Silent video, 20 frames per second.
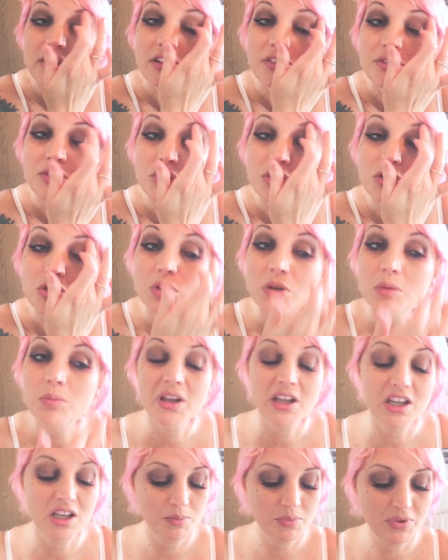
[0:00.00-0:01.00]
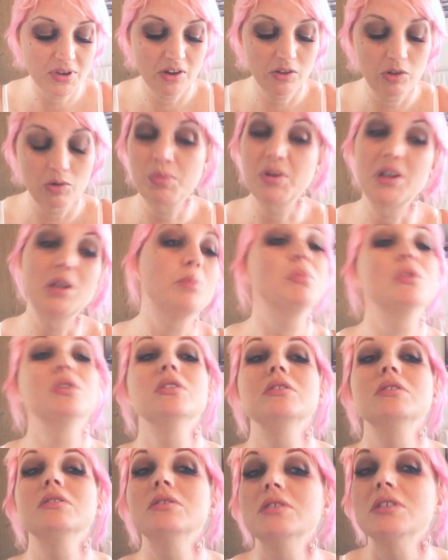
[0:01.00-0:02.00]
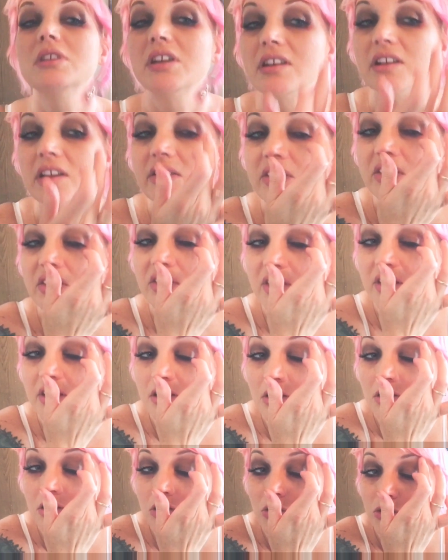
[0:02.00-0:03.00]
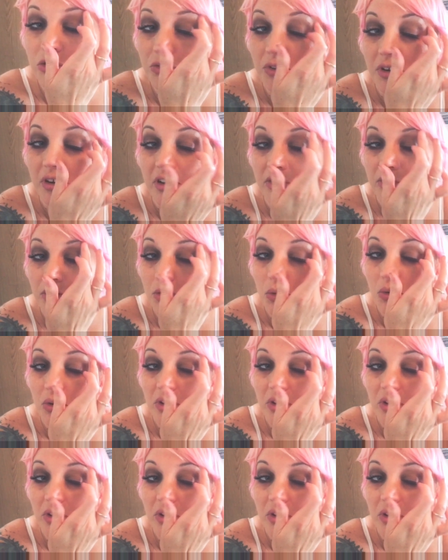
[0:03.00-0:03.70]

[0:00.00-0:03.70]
If you're doing makeup on other people, unless it's like a close friend and they're